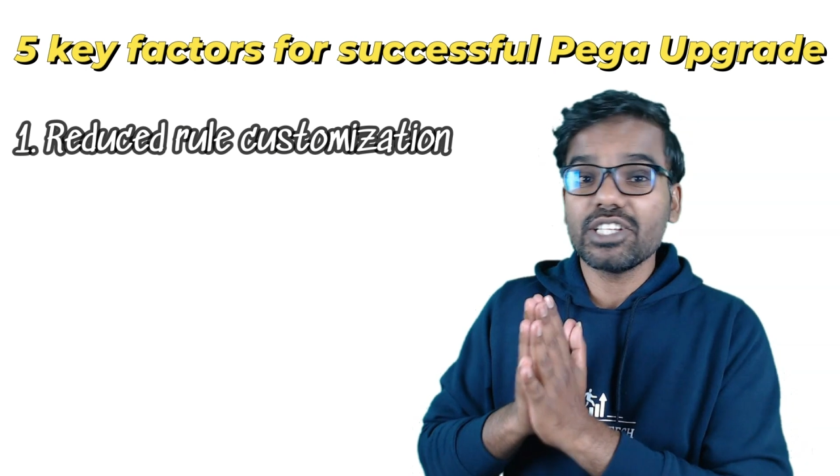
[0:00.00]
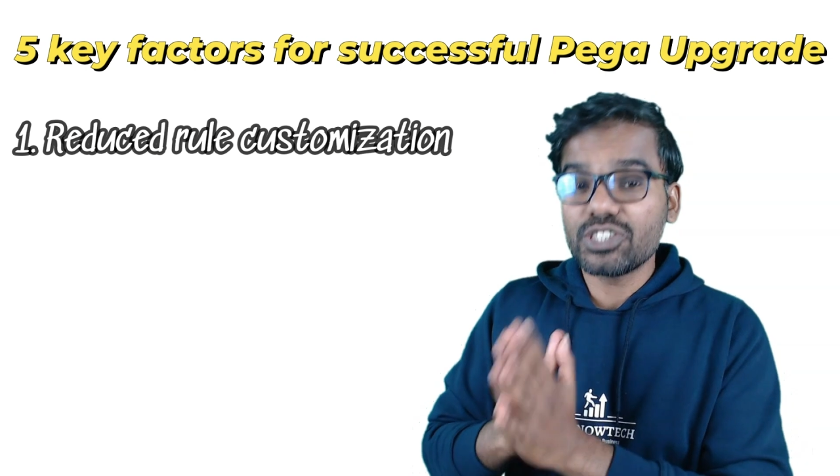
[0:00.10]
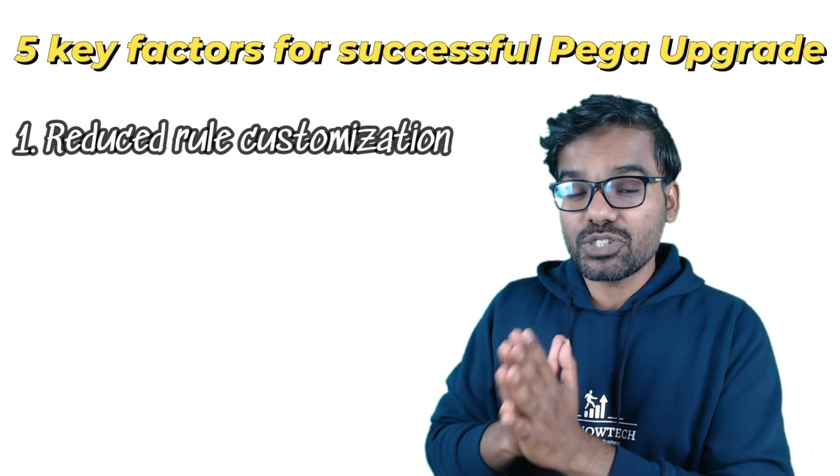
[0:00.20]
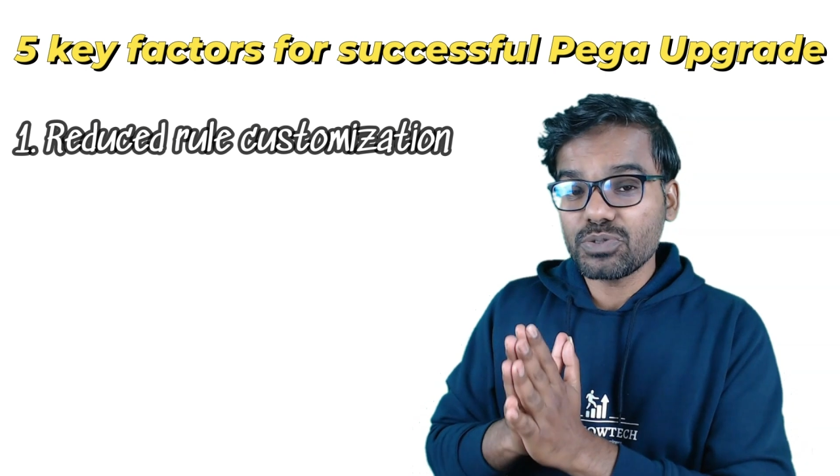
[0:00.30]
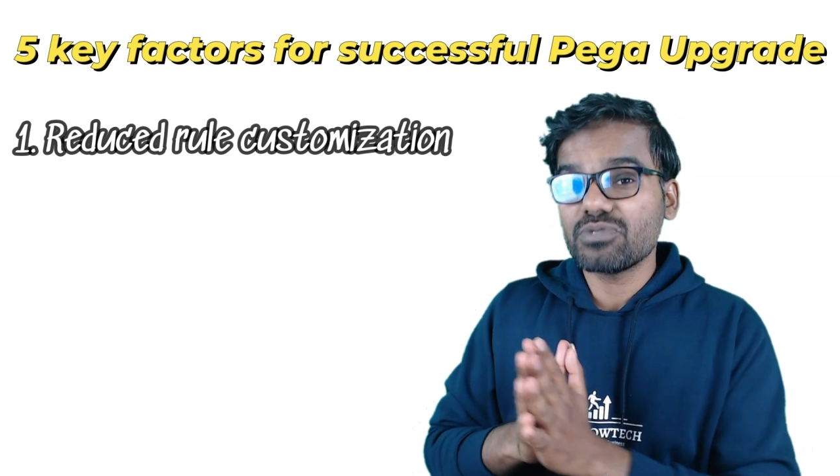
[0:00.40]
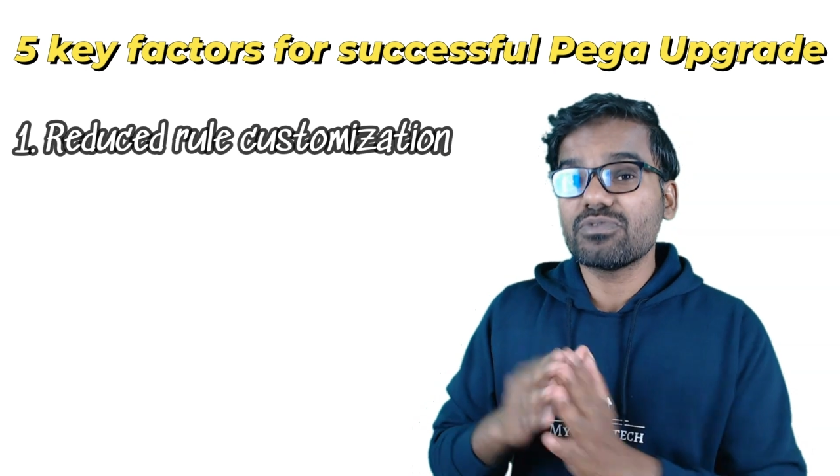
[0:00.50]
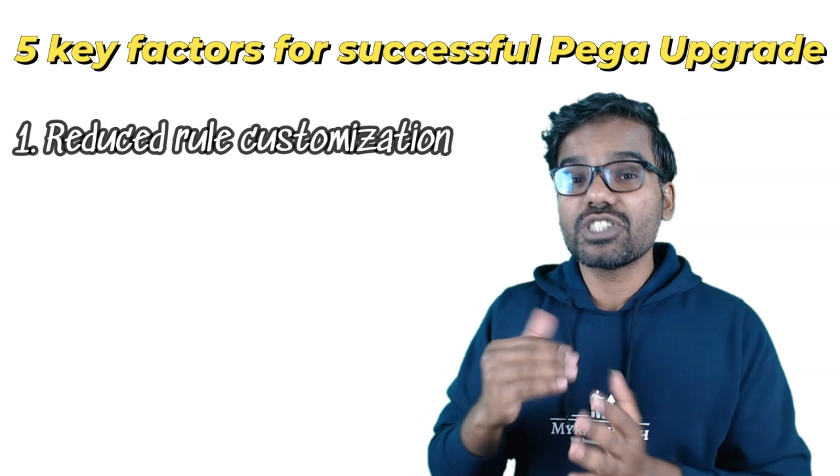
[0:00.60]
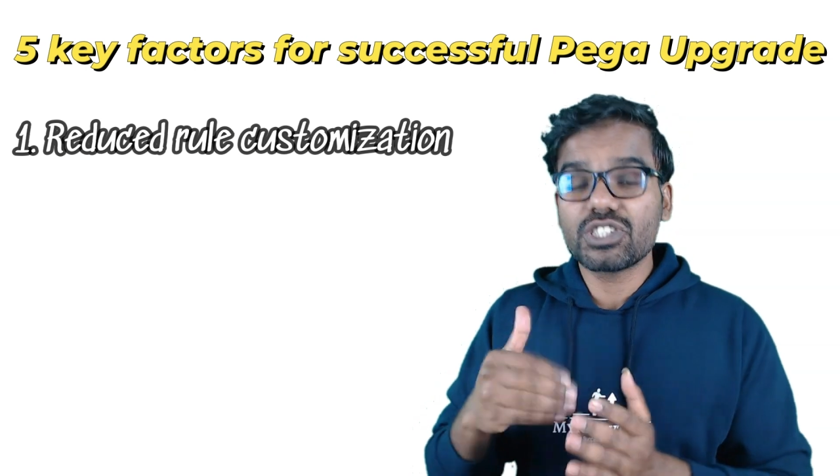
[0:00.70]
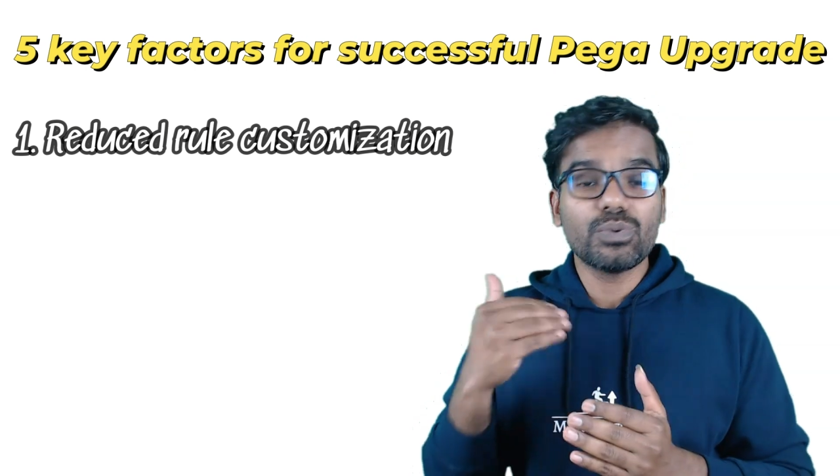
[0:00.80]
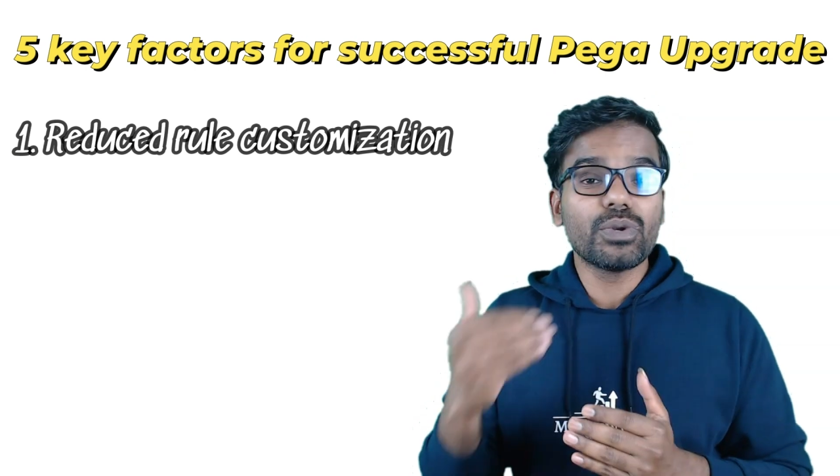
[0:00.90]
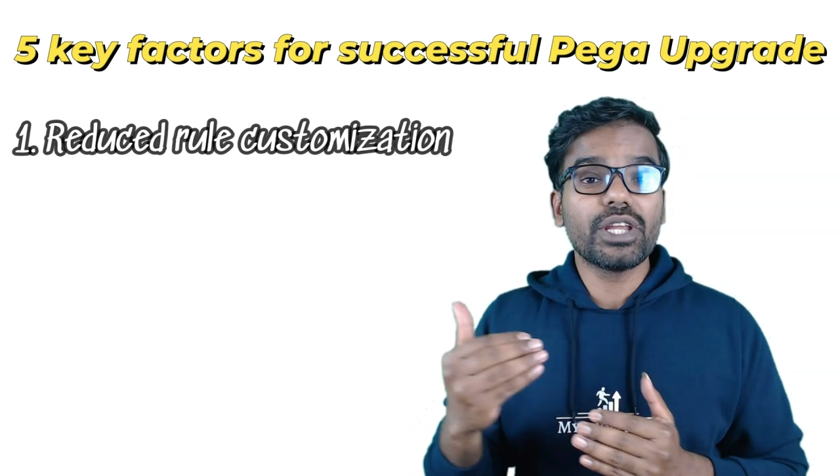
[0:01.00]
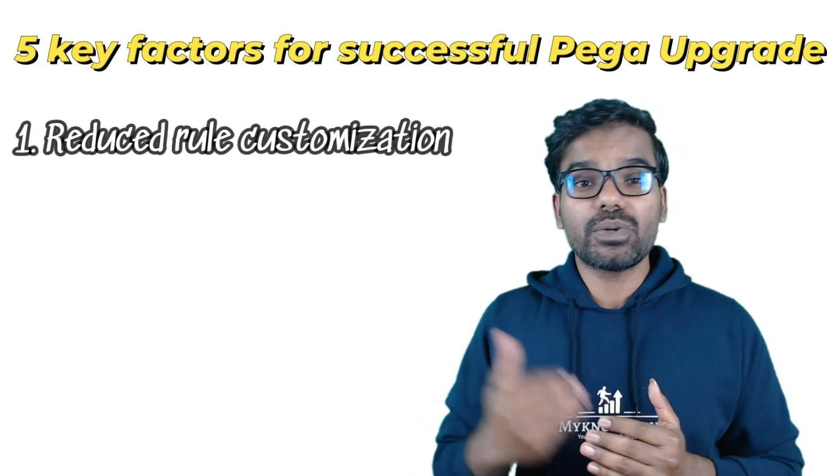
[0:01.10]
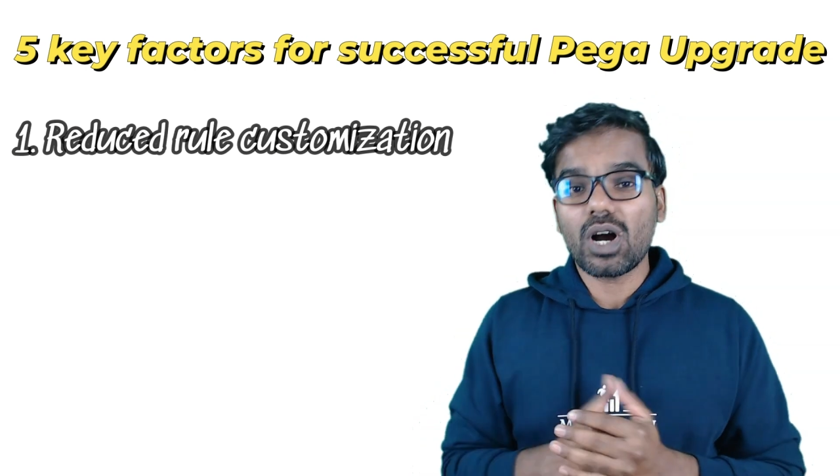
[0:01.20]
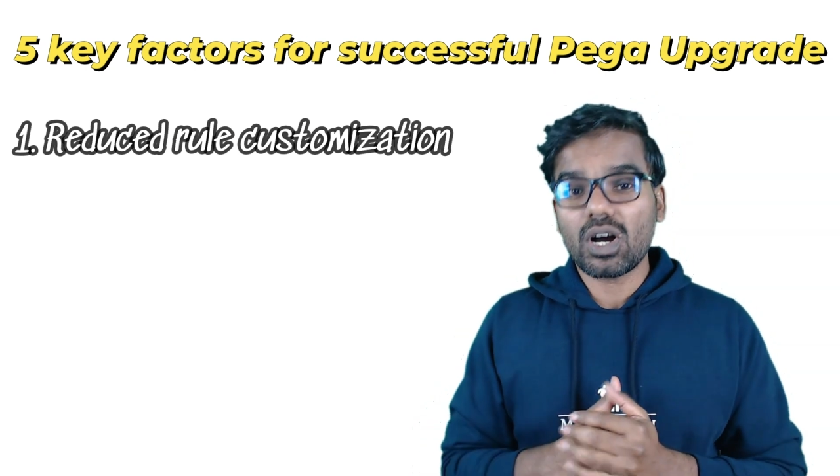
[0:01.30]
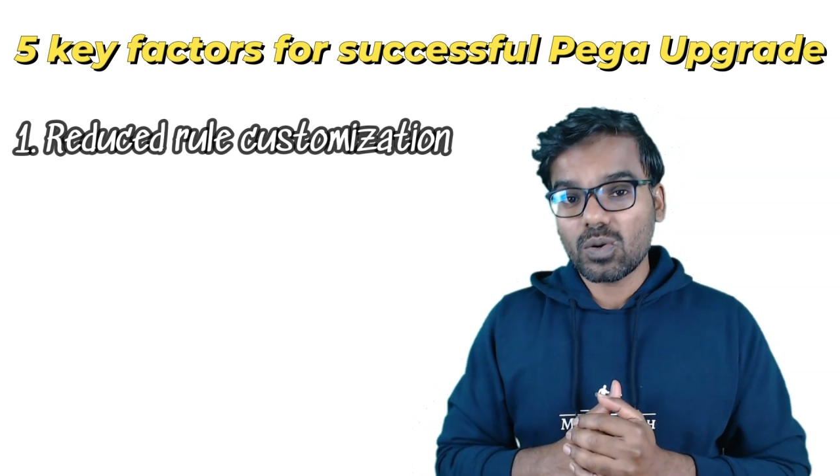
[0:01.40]
issues which you need to
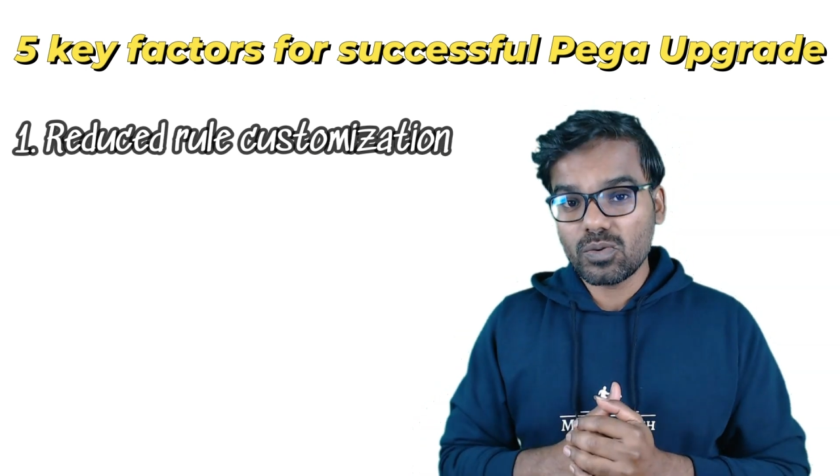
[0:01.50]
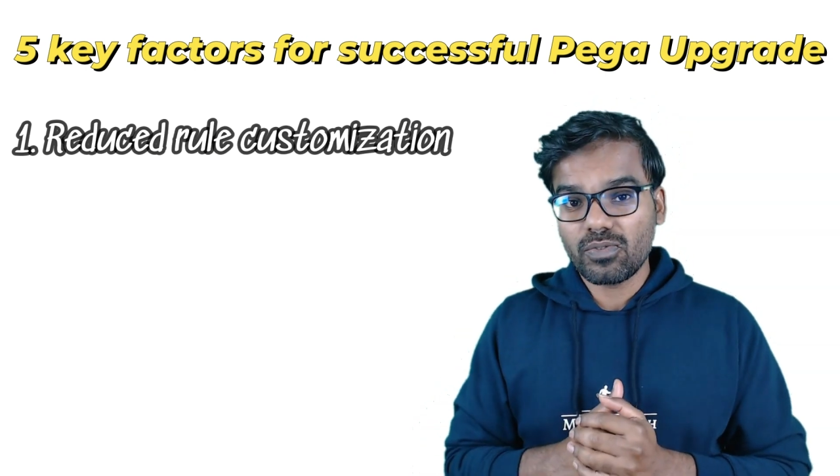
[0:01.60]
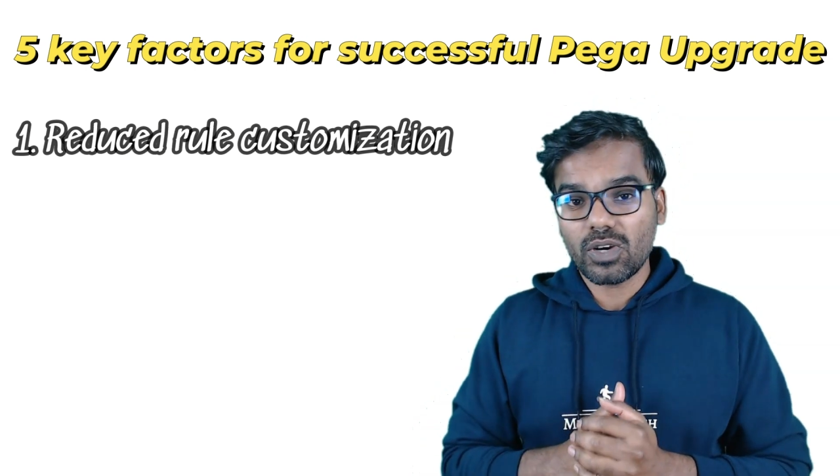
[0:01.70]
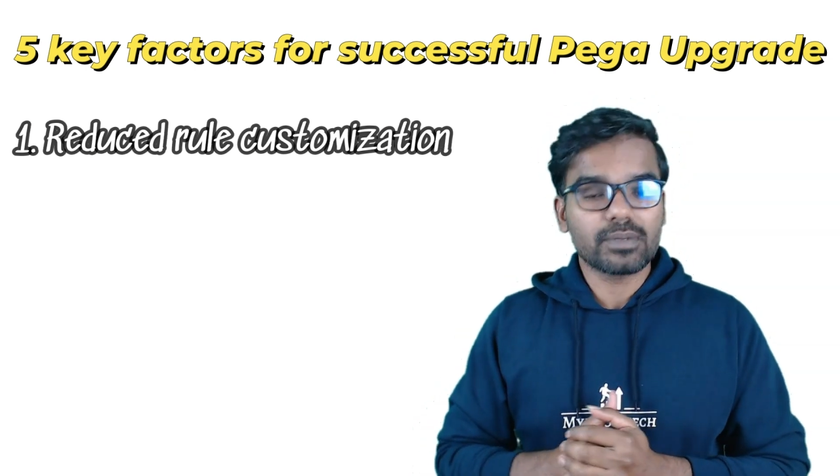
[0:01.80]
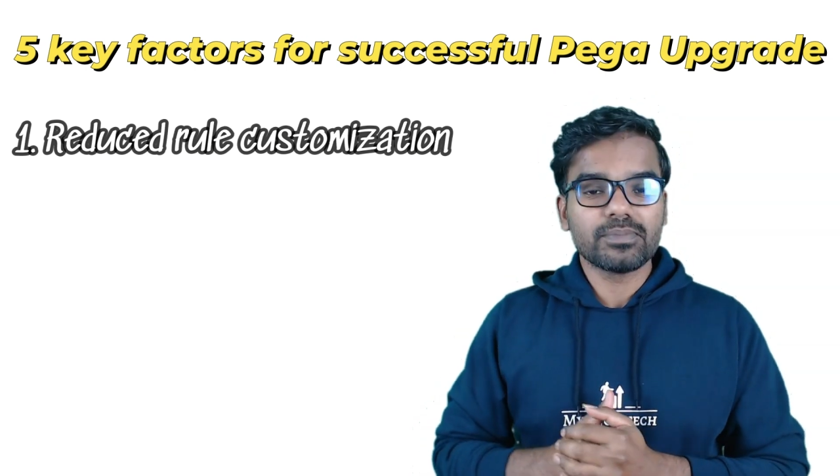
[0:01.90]
account for.